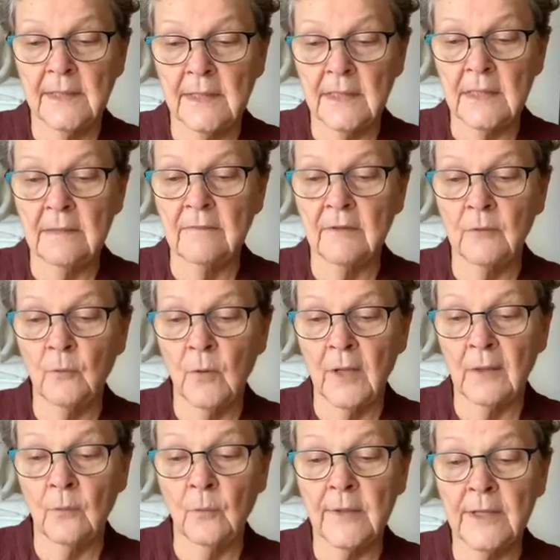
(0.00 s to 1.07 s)
even
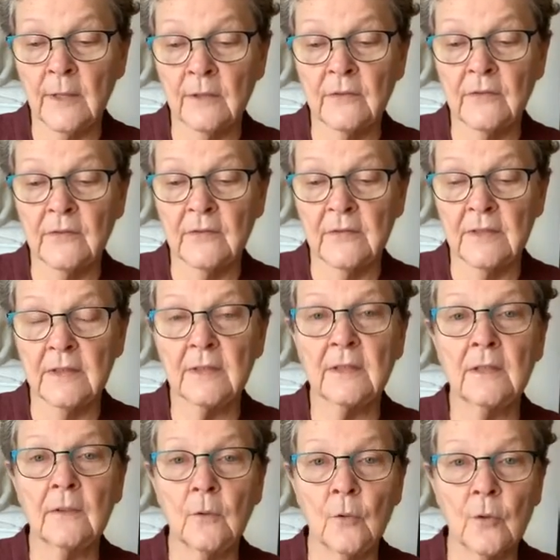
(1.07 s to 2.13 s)
while we are
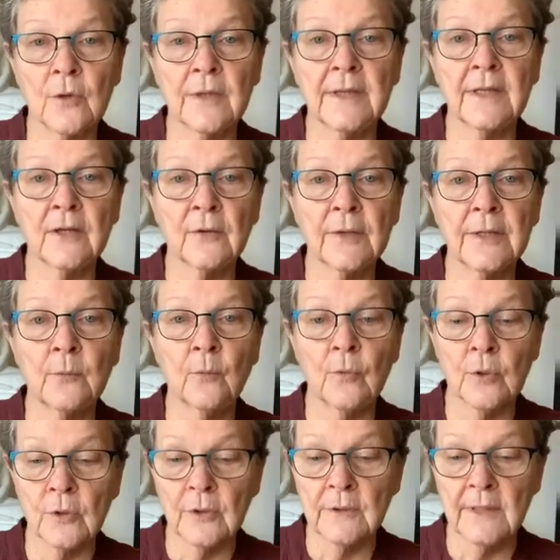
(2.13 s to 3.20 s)
still ordinary
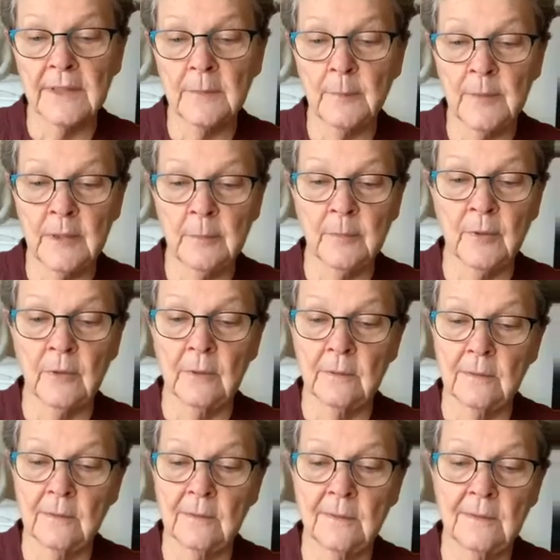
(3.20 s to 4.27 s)
worldly people.
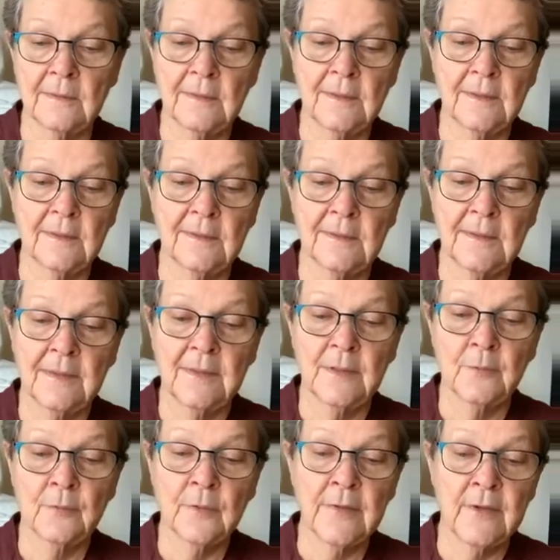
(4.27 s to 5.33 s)

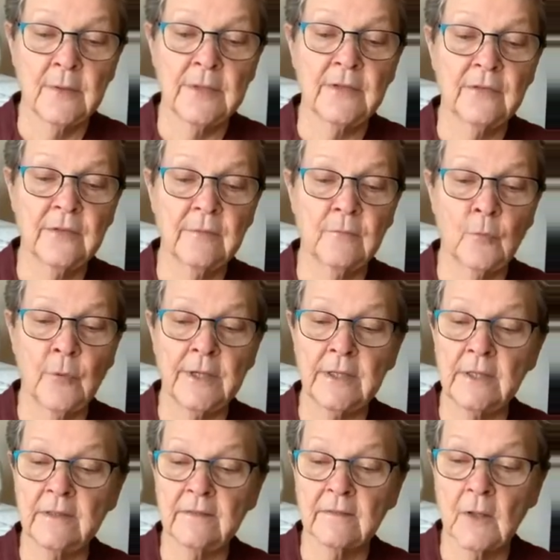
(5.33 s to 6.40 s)
For there is the
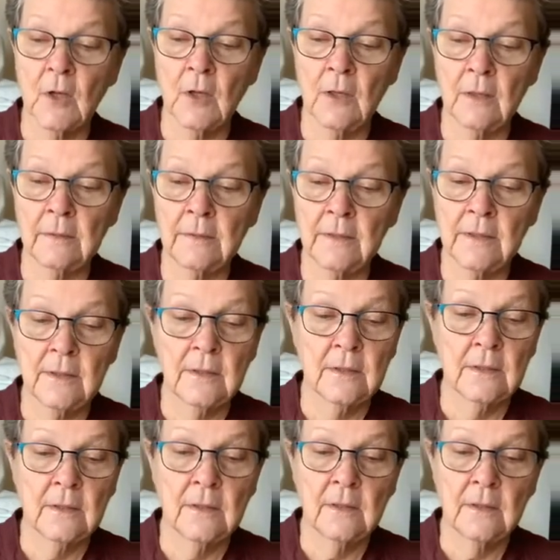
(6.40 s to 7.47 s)
voidness called
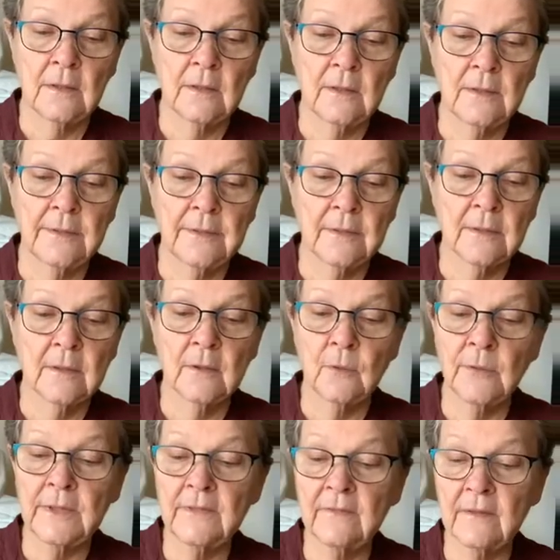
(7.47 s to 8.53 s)

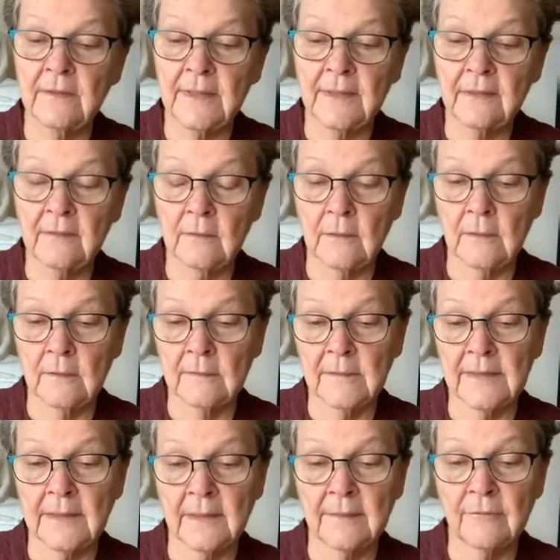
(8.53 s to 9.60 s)
coincidental
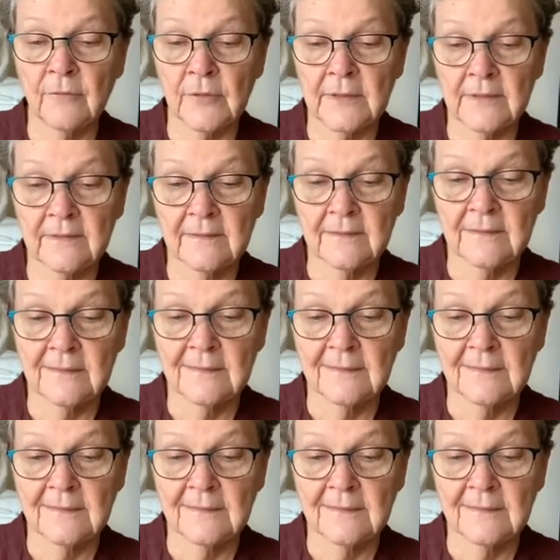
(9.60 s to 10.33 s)
deliverance.